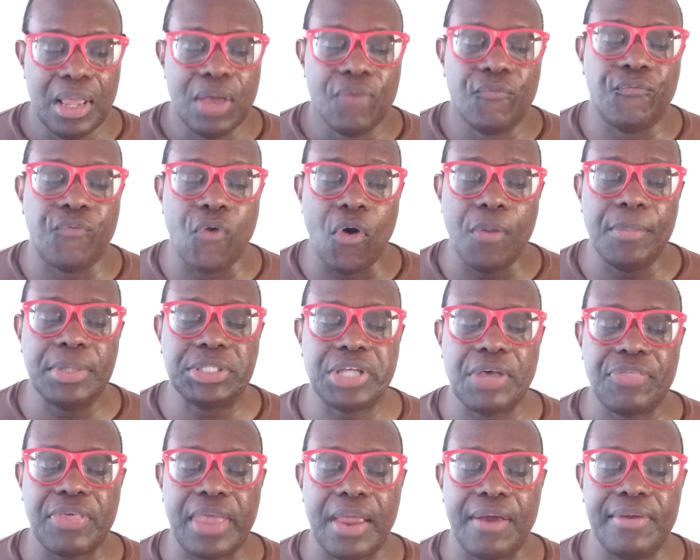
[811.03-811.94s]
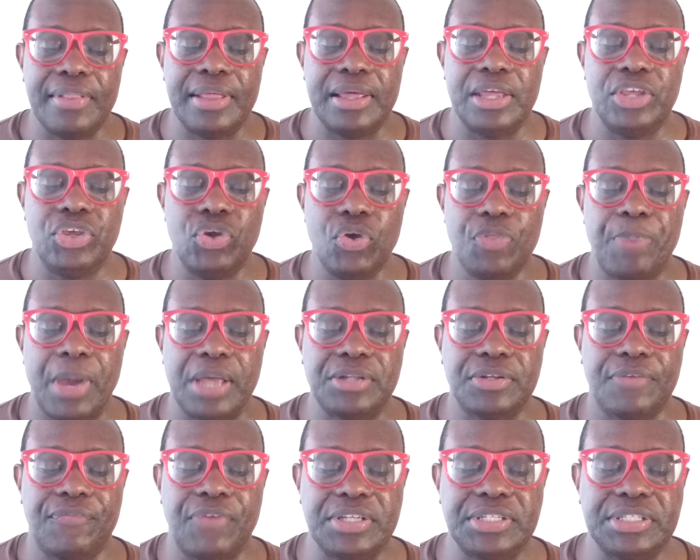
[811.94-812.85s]
Former South Carolina youth
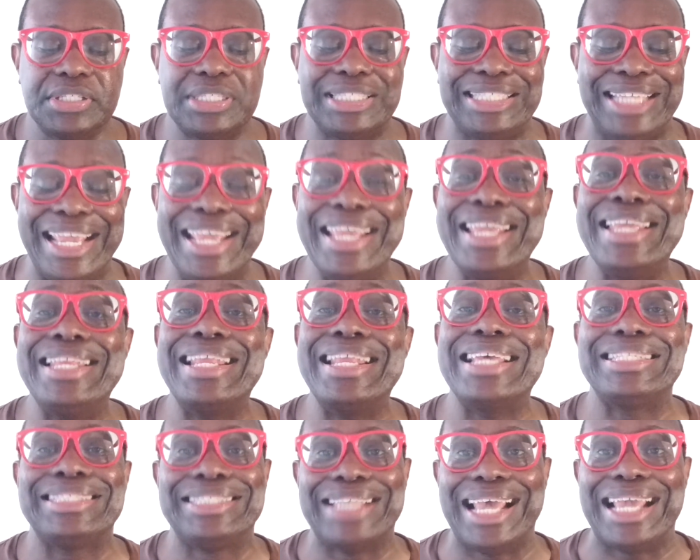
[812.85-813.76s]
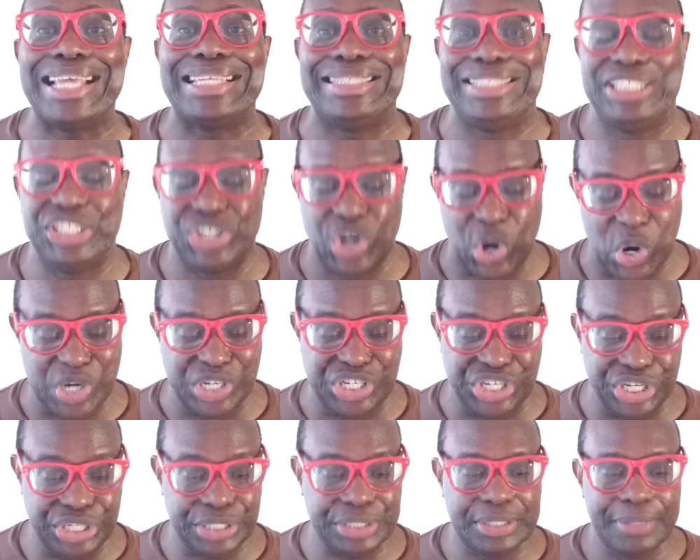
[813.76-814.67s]
pastor faces teen sex
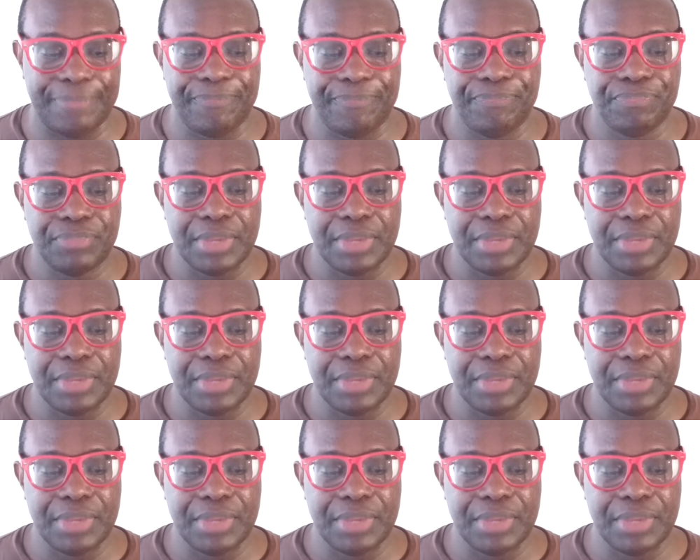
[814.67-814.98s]
charges.